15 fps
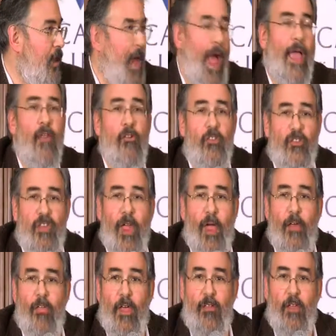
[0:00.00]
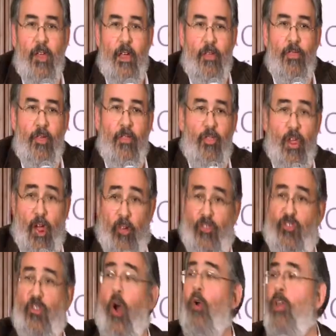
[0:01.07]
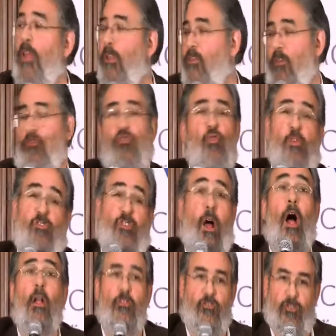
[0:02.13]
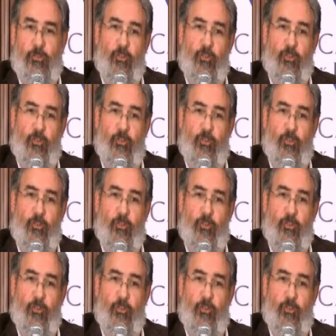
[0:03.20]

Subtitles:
I understand that the custodians of Jewish culture,